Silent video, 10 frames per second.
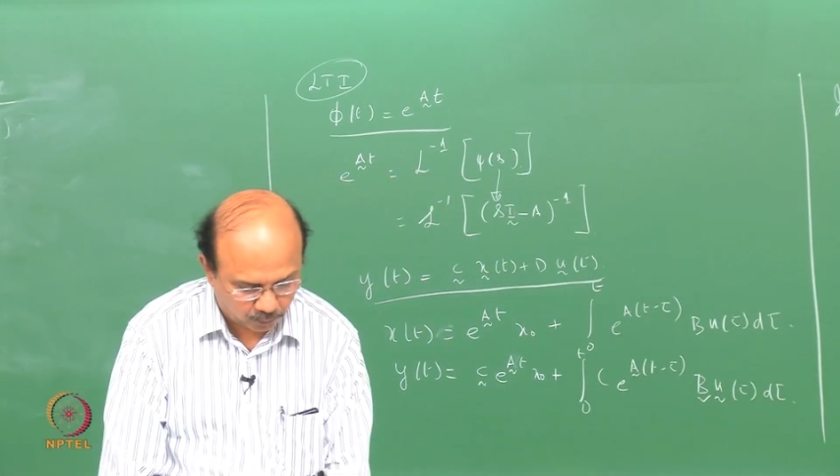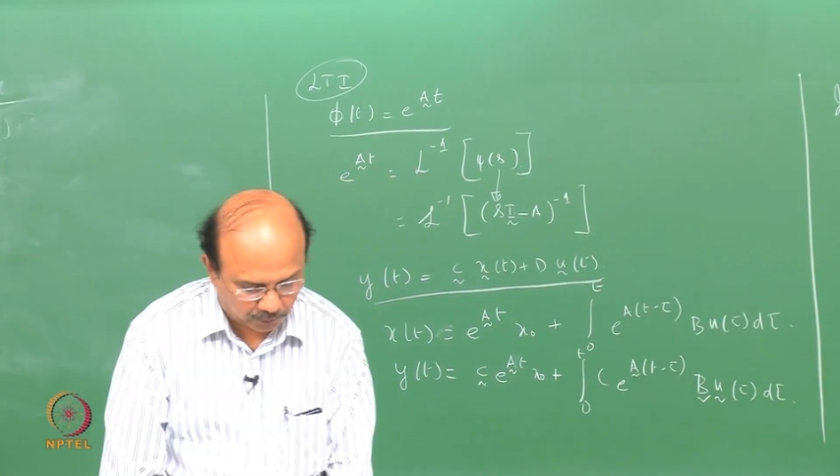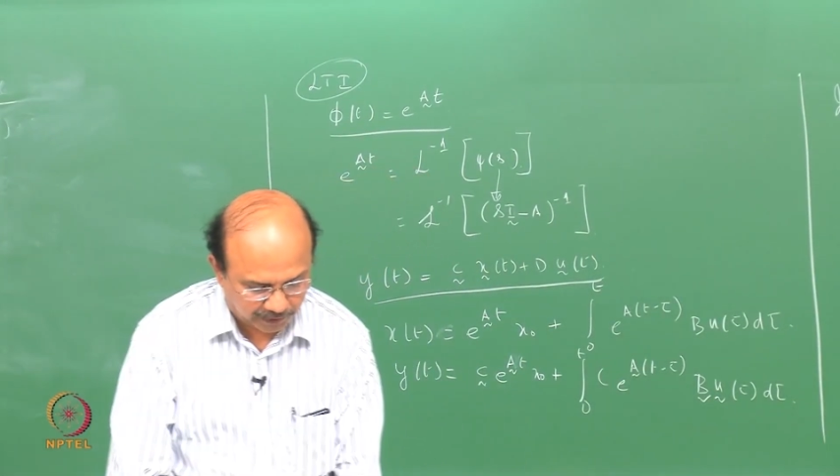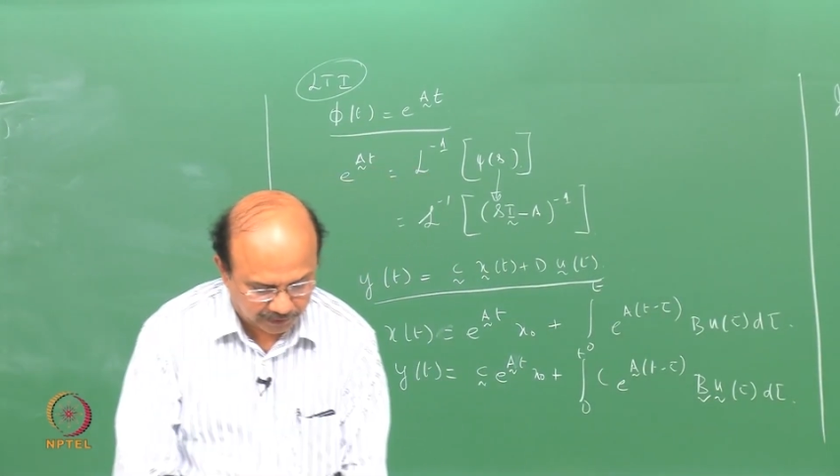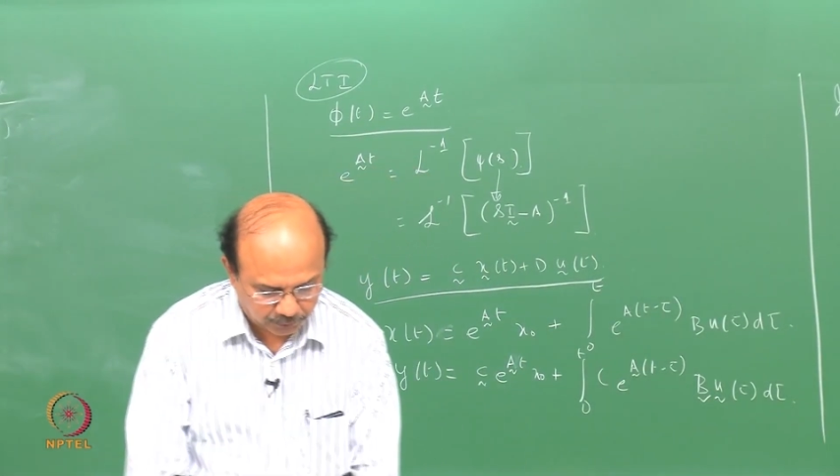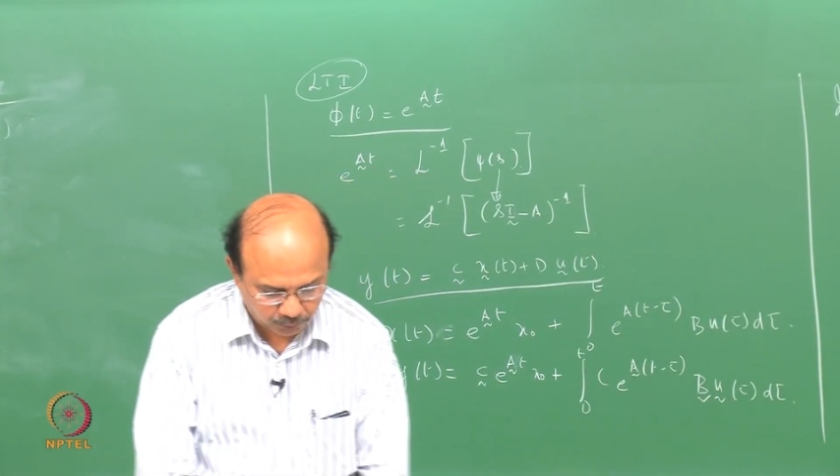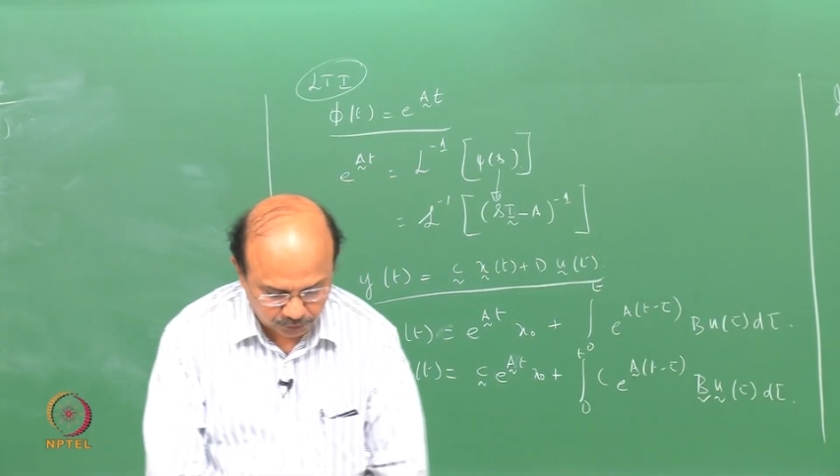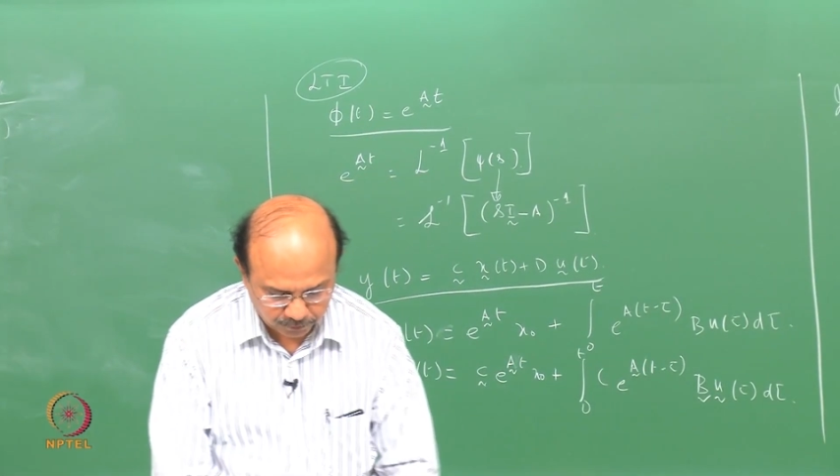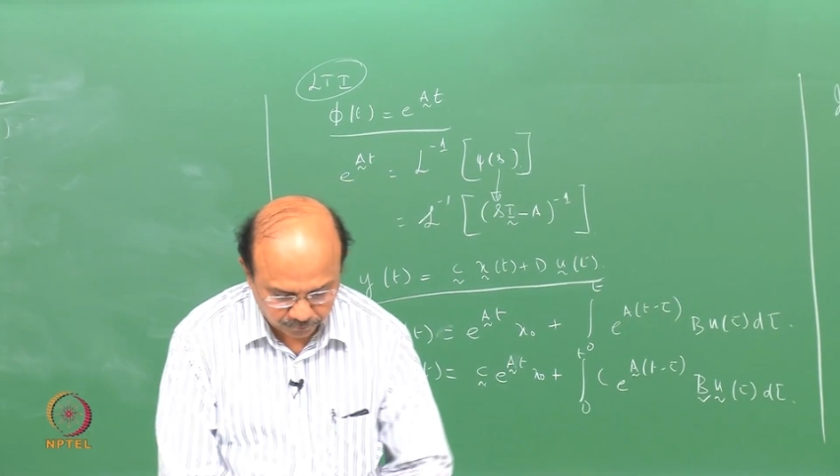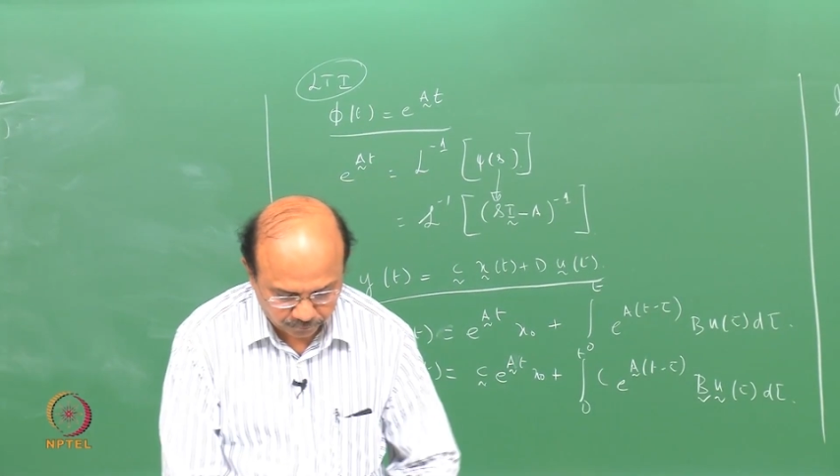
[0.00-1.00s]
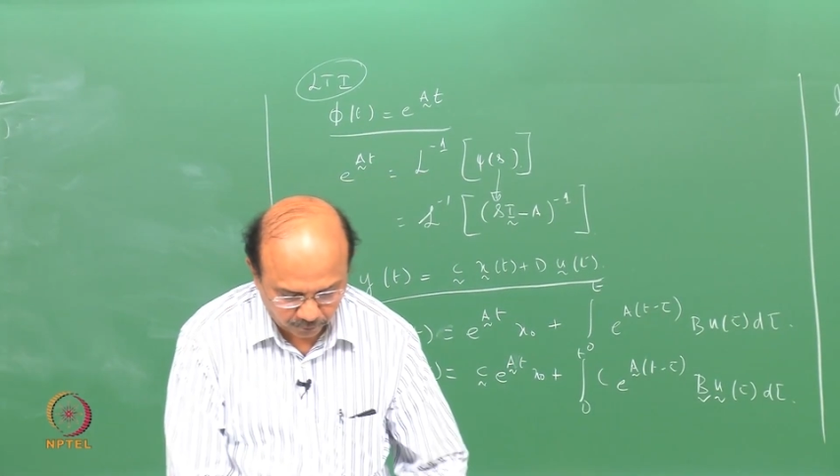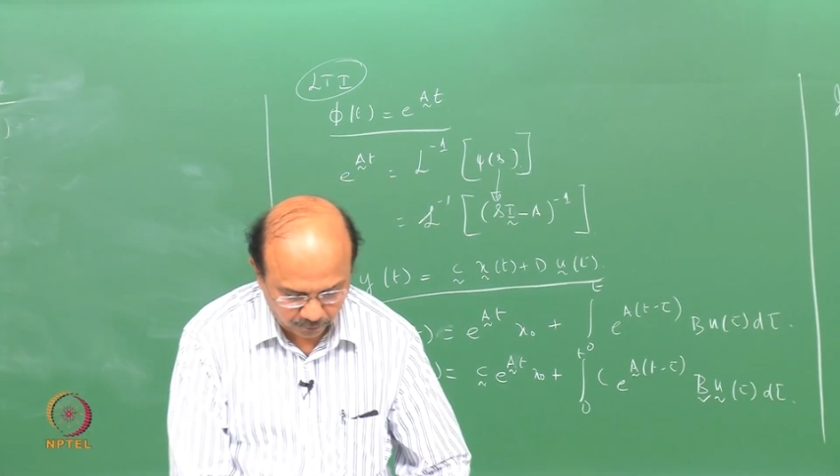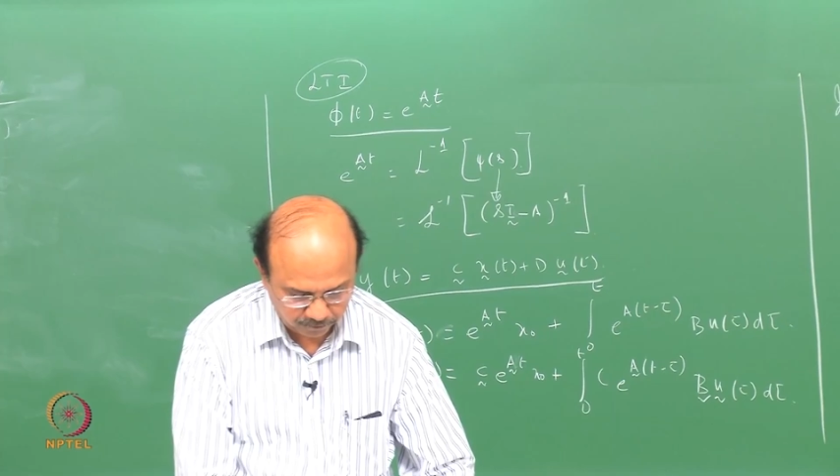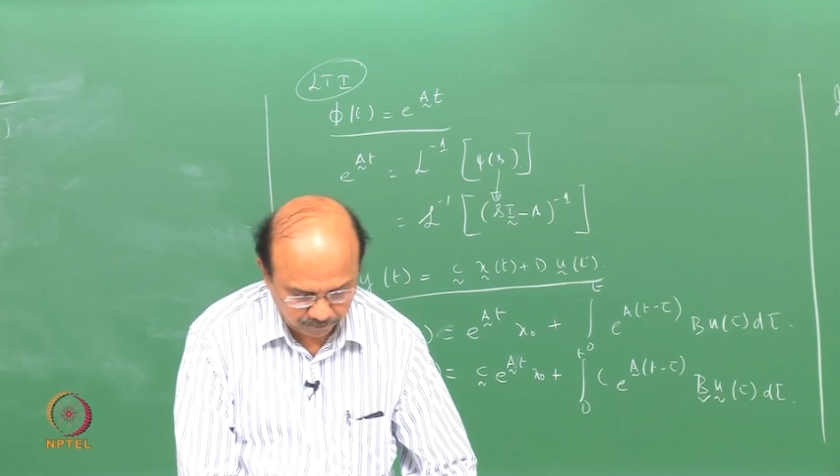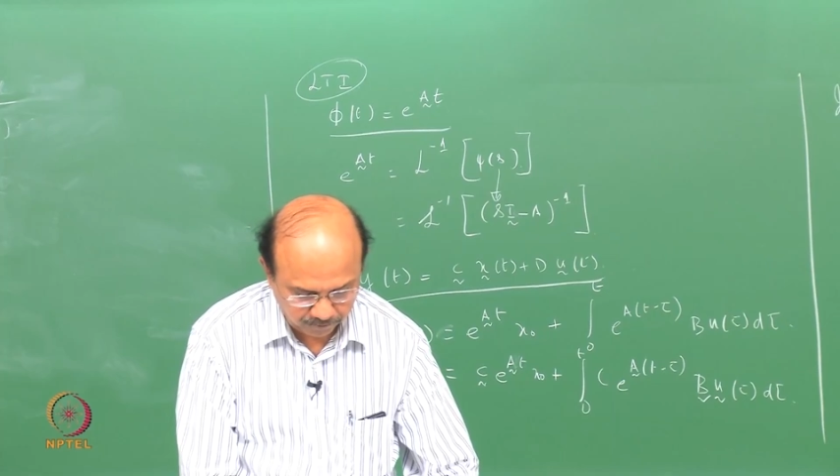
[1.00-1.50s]
we had used before.
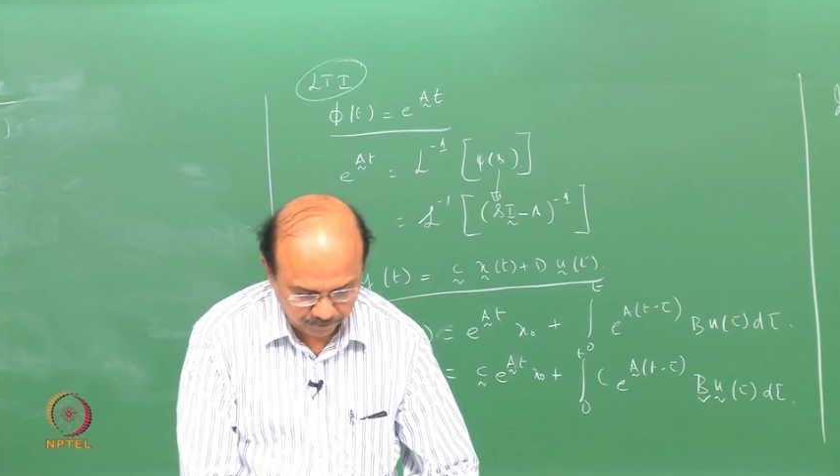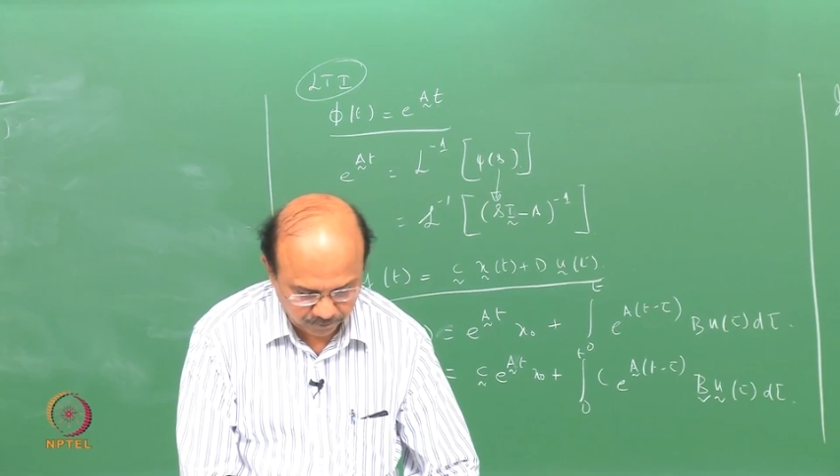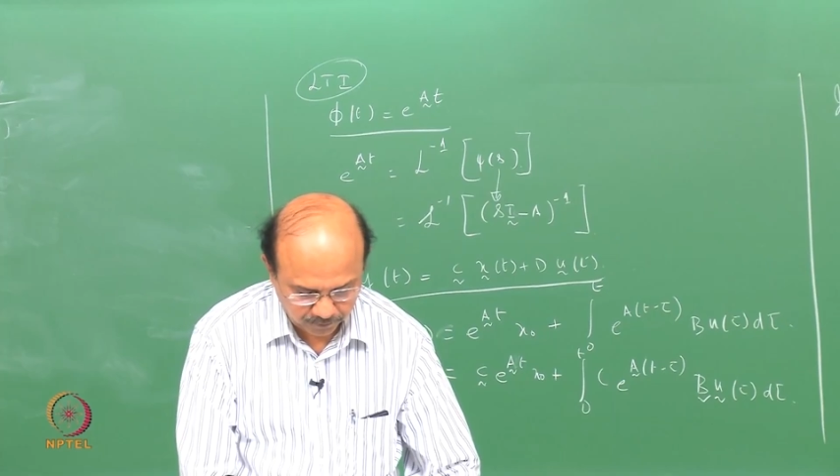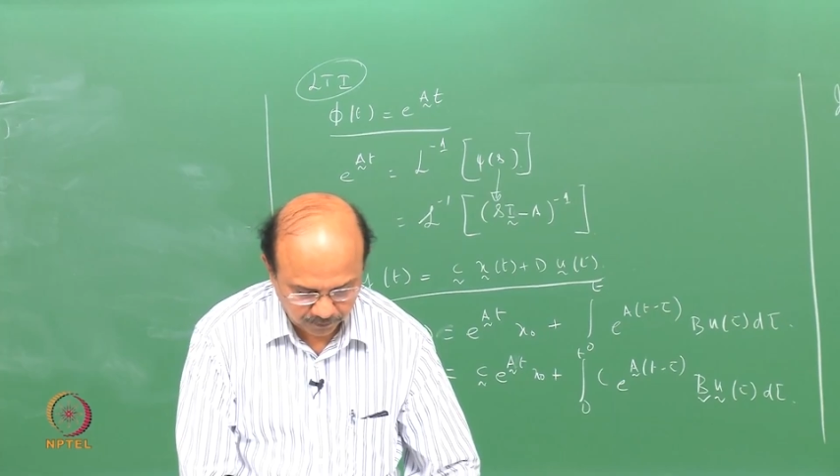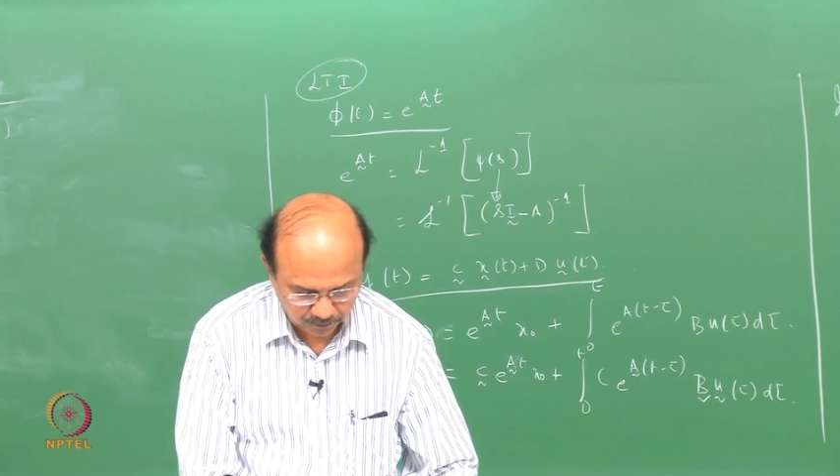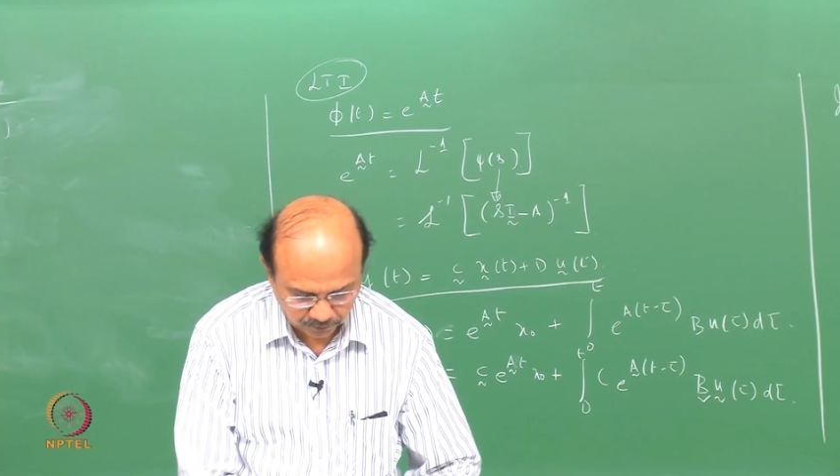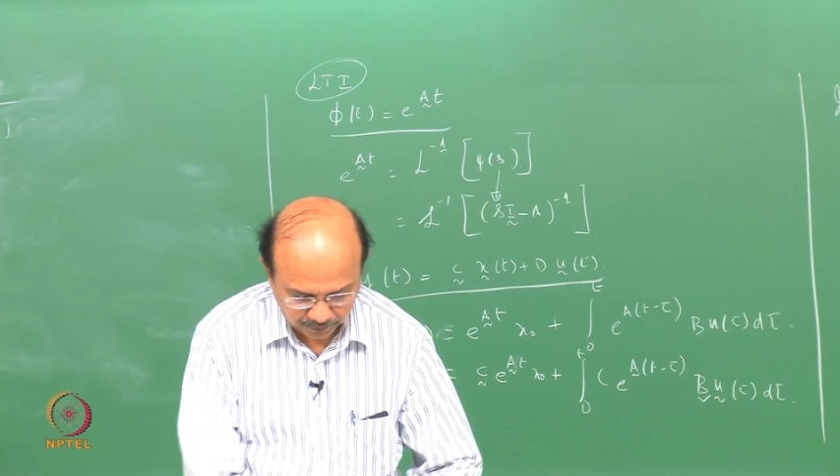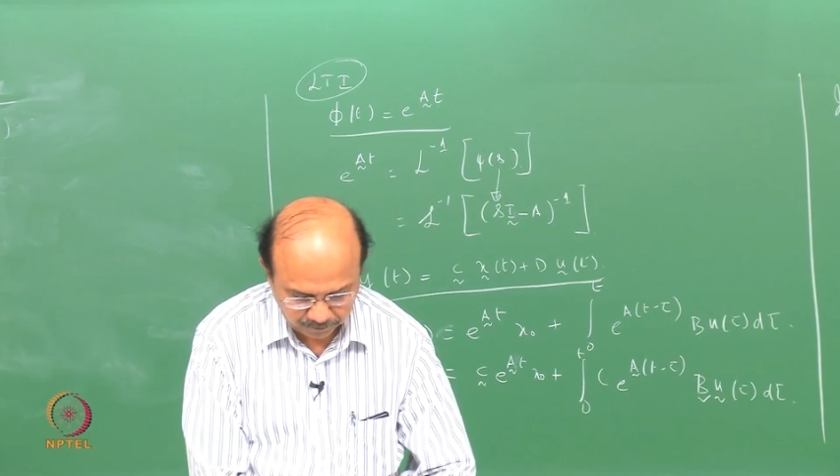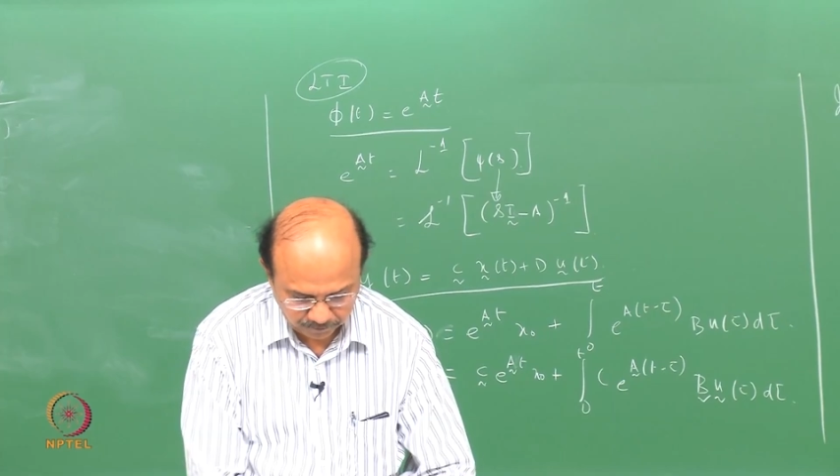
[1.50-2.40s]
Okay.